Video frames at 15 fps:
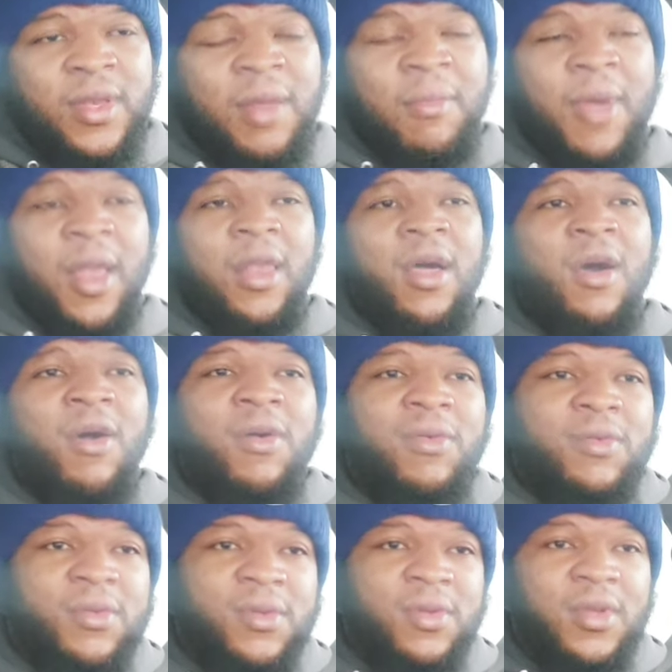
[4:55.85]
Lamelo.
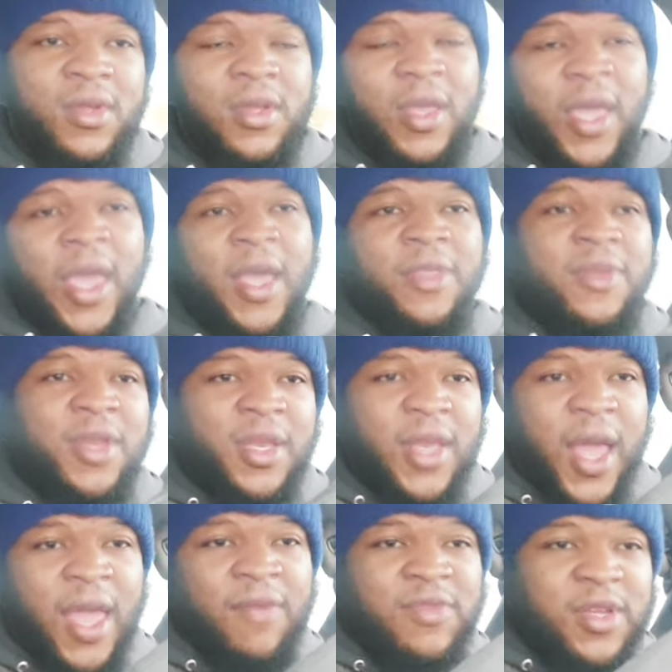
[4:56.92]
Anthony
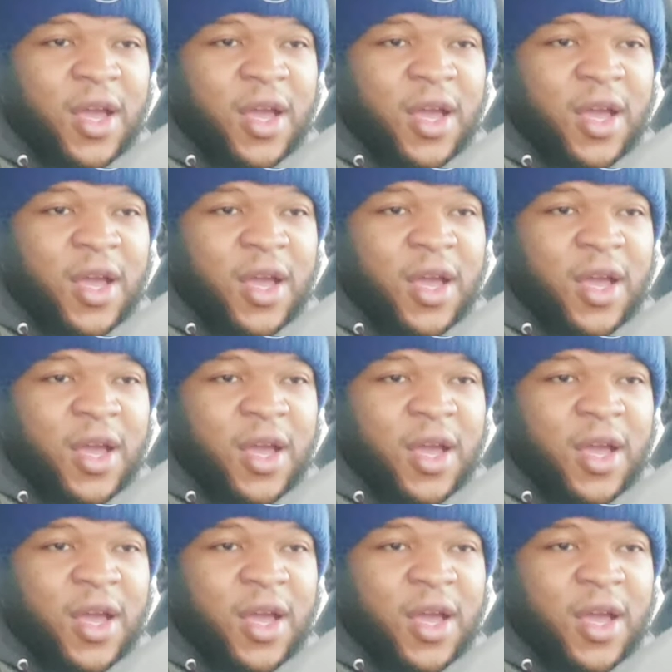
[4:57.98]
Davis.